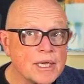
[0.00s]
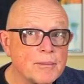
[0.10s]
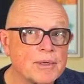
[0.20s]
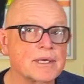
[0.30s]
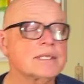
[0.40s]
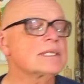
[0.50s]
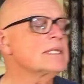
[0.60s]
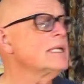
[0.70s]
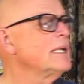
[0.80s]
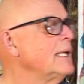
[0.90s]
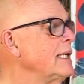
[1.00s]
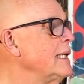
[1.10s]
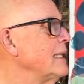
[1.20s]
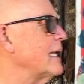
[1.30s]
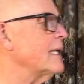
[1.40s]
numbers,
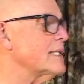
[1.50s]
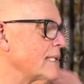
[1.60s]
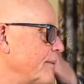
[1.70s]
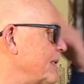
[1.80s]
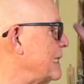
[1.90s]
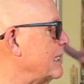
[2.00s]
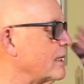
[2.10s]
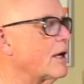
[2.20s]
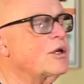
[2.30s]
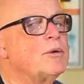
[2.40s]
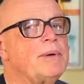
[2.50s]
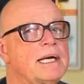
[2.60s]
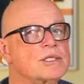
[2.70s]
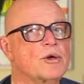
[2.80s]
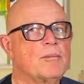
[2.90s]
that it's something that
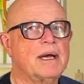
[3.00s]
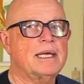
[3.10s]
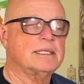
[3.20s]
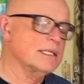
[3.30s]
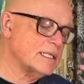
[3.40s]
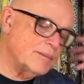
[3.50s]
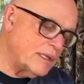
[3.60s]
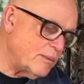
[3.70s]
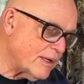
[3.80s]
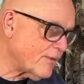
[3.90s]
occupies our mind. It's something we are